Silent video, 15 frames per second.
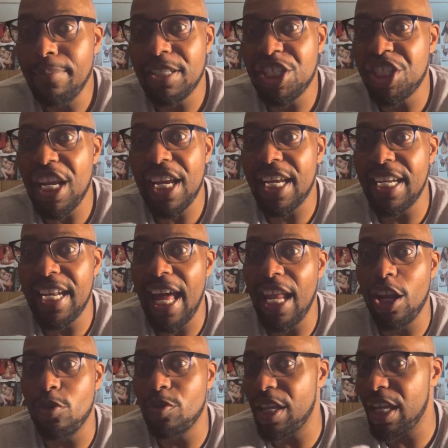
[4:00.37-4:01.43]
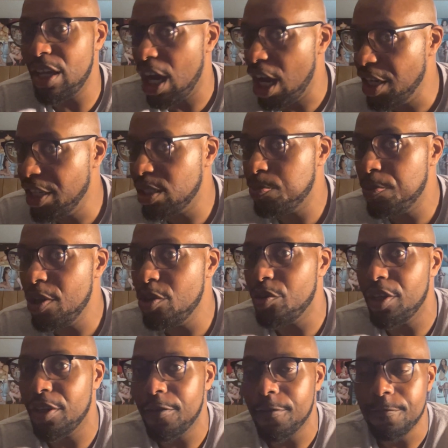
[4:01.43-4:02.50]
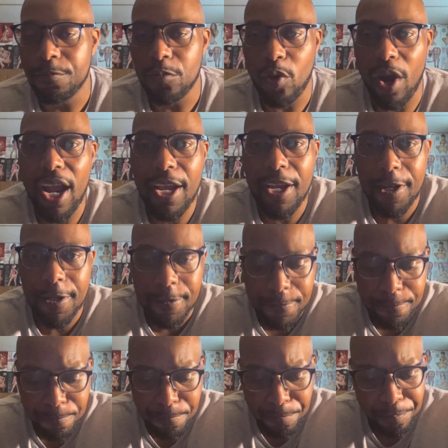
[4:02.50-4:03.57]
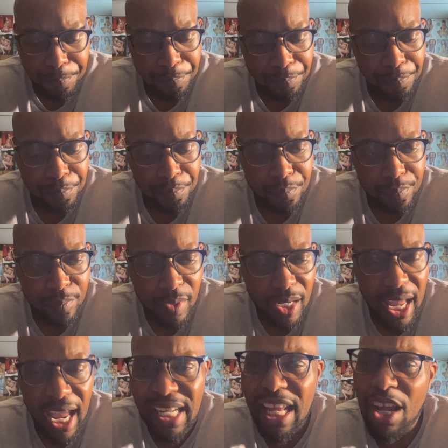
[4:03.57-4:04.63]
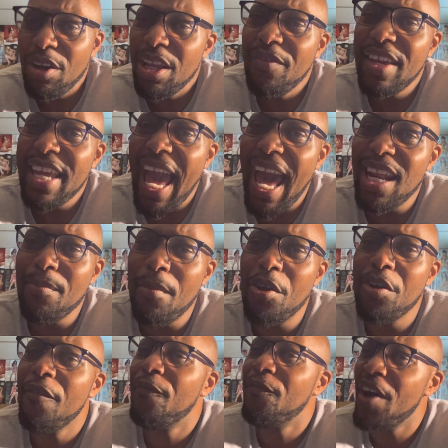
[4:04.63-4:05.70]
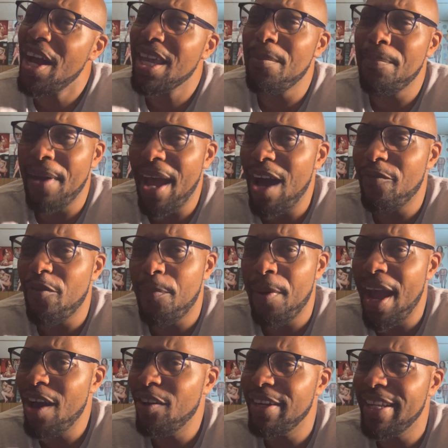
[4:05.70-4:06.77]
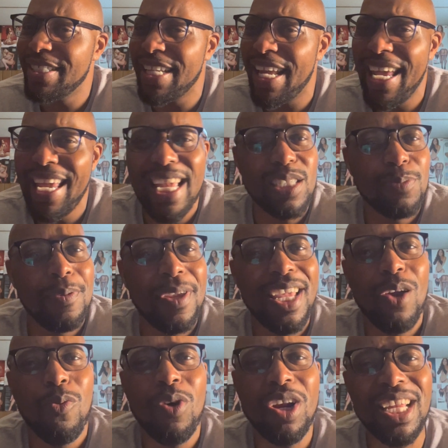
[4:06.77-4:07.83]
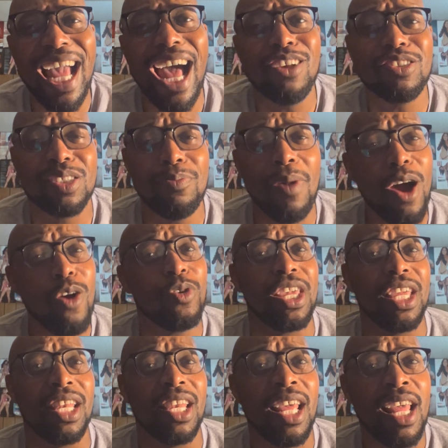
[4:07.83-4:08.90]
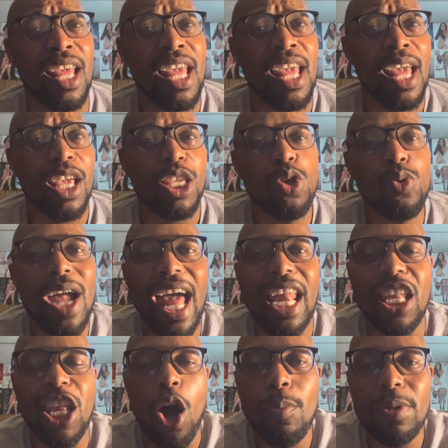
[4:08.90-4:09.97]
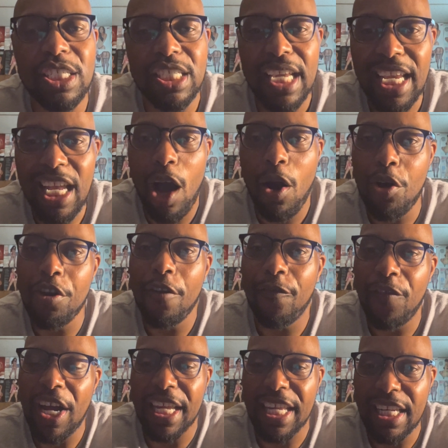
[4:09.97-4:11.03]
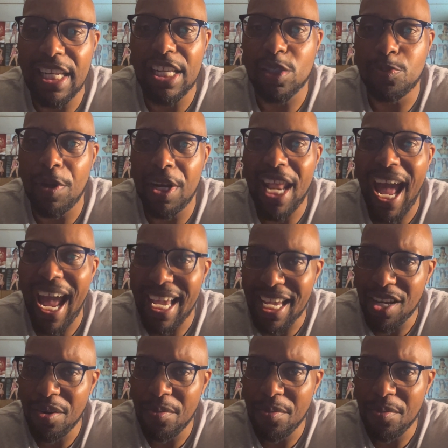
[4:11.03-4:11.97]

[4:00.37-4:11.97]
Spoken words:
shit Canelo did. Undisputed. Right? And they don't even got him on the fucking pound for pound list at ESPN. What are y'all smoking? You got Lomachenko on the fucking list, but not him?